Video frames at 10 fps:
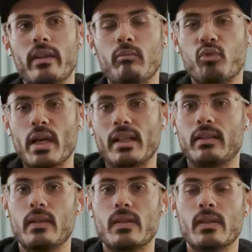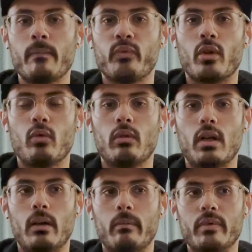they practice
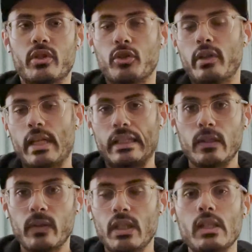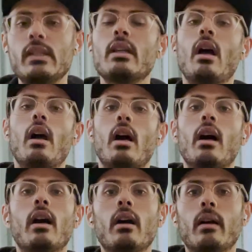certain activities.
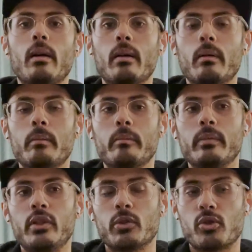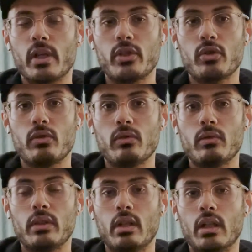You're trying
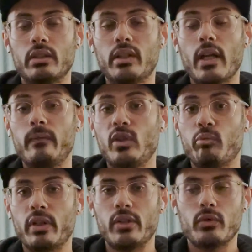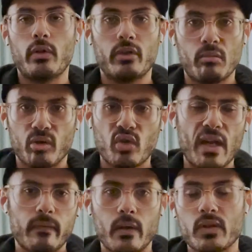to dive deeper into their
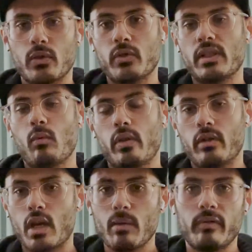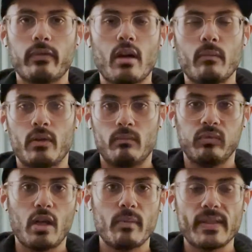demographics, understand where they're coming from, their
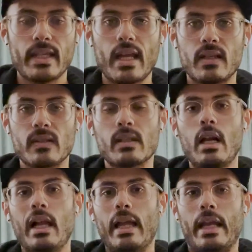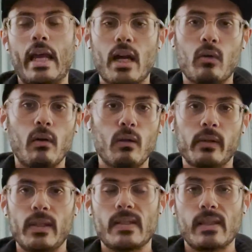employment status, and how all
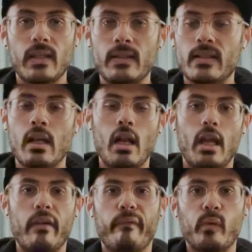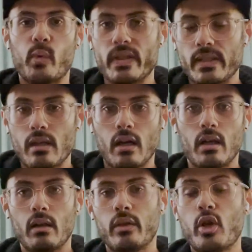these things influence
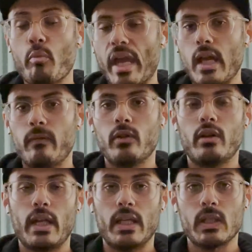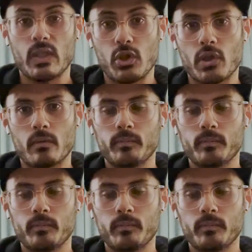their behavior and decision.